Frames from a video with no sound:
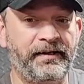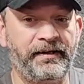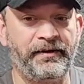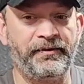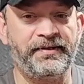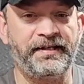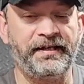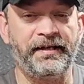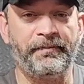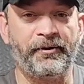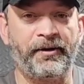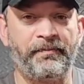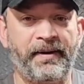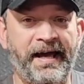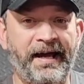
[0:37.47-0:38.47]
you see them
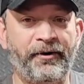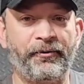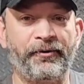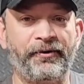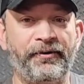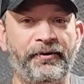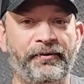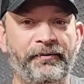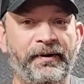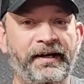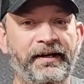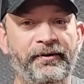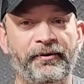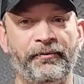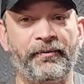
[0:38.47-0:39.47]
on back order
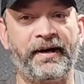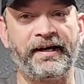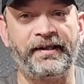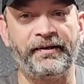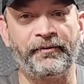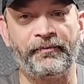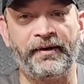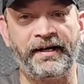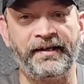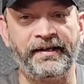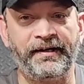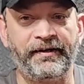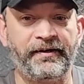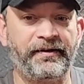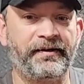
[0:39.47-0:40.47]
already or why, the, why
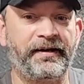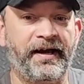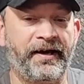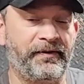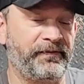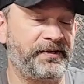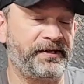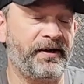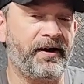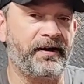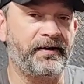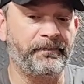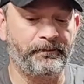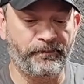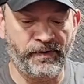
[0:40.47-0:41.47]
they're out of
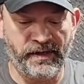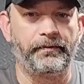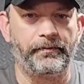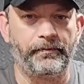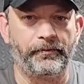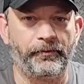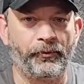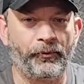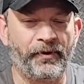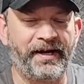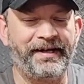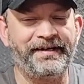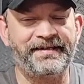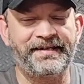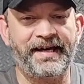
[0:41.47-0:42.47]
stock. When
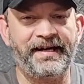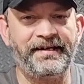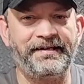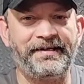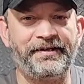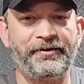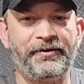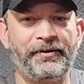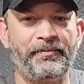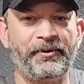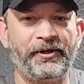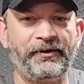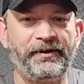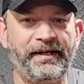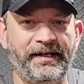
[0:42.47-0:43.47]
I decided to do the
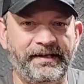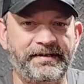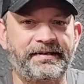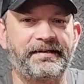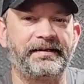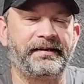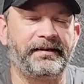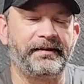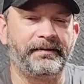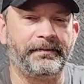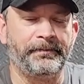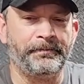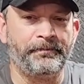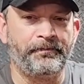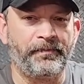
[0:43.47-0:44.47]
build kits,
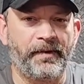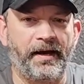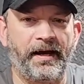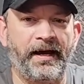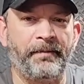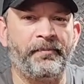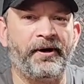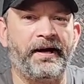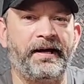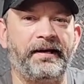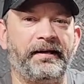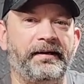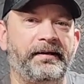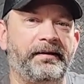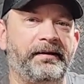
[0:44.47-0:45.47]
I
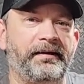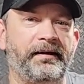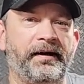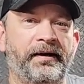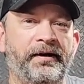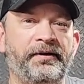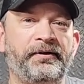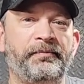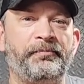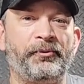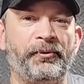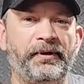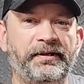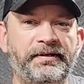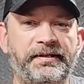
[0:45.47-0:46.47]
bought a 100
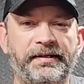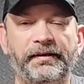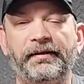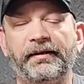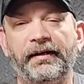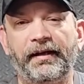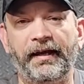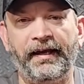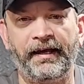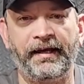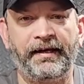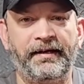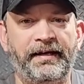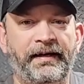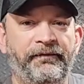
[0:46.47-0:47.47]
boards
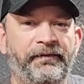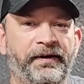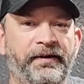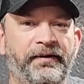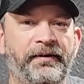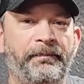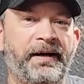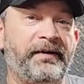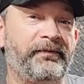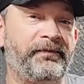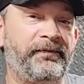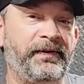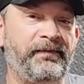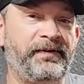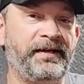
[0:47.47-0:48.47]
and I figured about
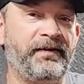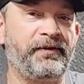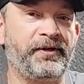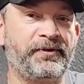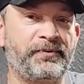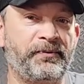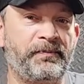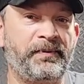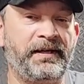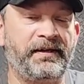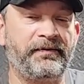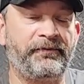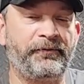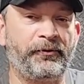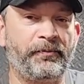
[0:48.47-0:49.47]
50 of those would be
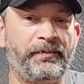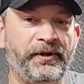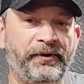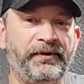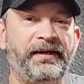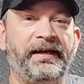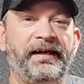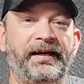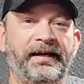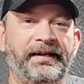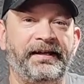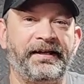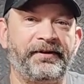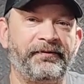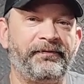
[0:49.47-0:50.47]
the full build kit and
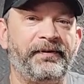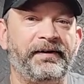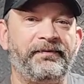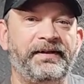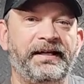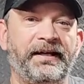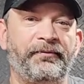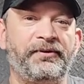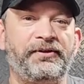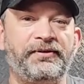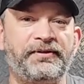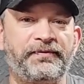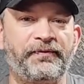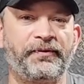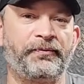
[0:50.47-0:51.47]
the other 50 I would
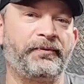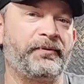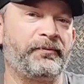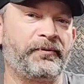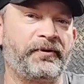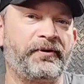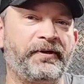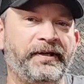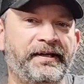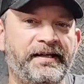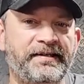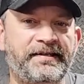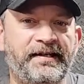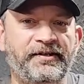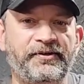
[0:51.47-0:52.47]
use for what we're calling the
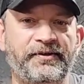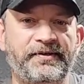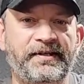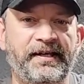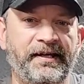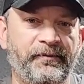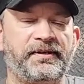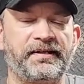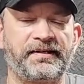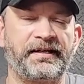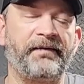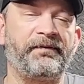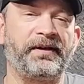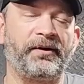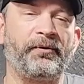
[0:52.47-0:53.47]
essentials kit, the
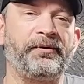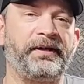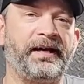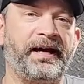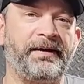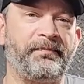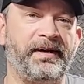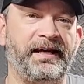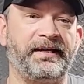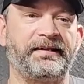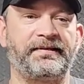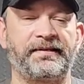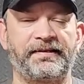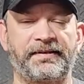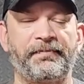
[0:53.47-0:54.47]
stuff that only I make,
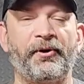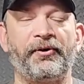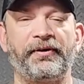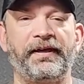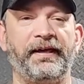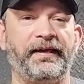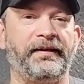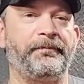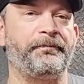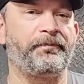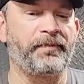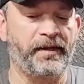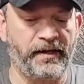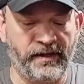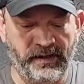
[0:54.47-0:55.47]
it's a small kit.
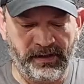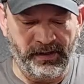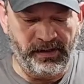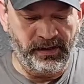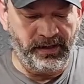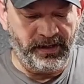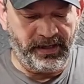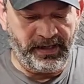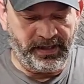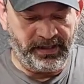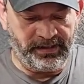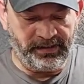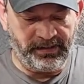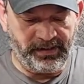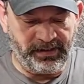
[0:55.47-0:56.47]

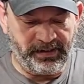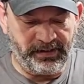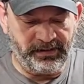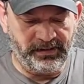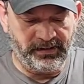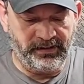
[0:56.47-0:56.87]
And uh,